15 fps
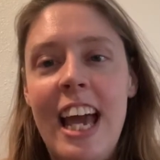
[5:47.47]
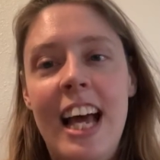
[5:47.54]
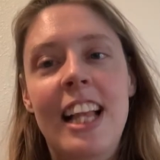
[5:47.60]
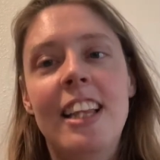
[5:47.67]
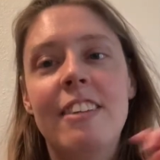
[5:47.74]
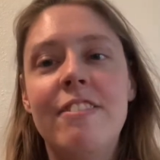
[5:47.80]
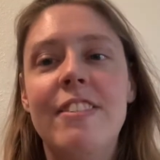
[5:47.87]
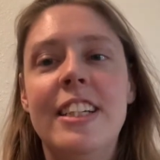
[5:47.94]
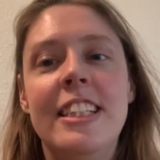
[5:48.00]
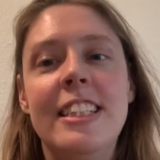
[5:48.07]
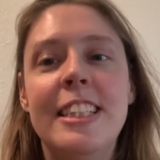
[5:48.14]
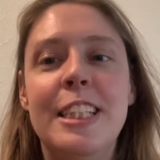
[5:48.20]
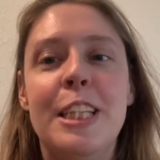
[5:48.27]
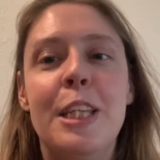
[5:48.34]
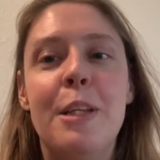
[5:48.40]

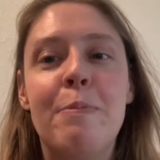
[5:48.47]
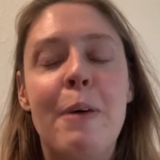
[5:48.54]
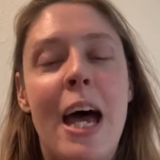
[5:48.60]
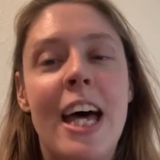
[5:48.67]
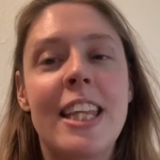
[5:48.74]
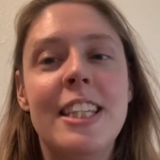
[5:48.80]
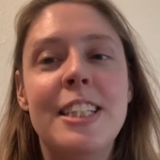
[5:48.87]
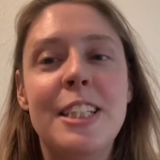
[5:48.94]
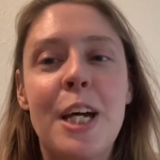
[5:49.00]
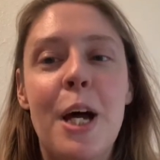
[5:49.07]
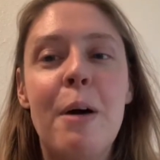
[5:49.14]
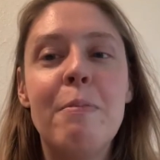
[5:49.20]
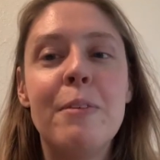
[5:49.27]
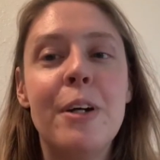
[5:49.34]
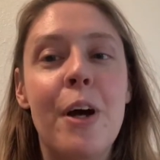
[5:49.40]
elephants in the
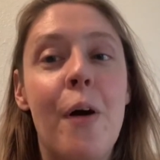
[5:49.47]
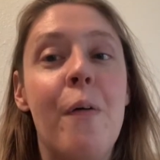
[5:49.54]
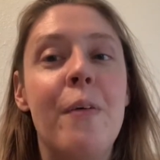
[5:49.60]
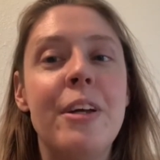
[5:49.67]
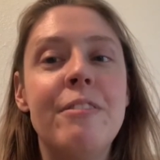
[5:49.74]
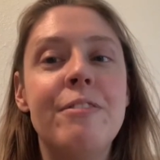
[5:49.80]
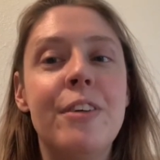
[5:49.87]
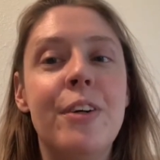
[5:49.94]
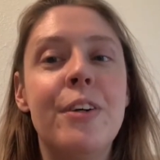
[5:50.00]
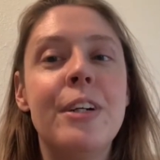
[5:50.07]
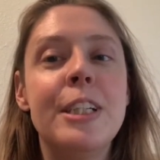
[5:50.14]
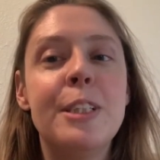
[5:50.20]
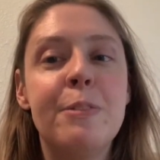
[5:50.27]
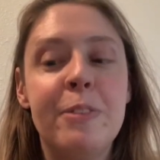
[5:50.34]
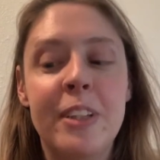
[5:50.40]
bathtub going for
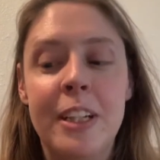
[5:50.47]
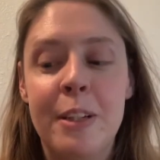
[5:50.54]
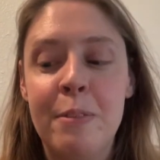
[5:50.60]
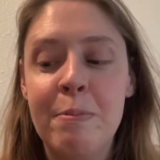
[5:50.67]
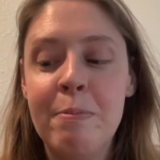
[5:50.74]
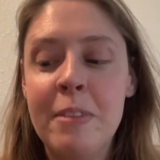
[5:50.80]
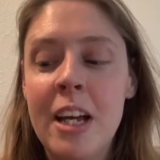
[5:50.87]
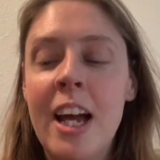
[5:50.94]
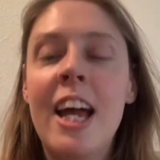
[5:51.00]
a swim.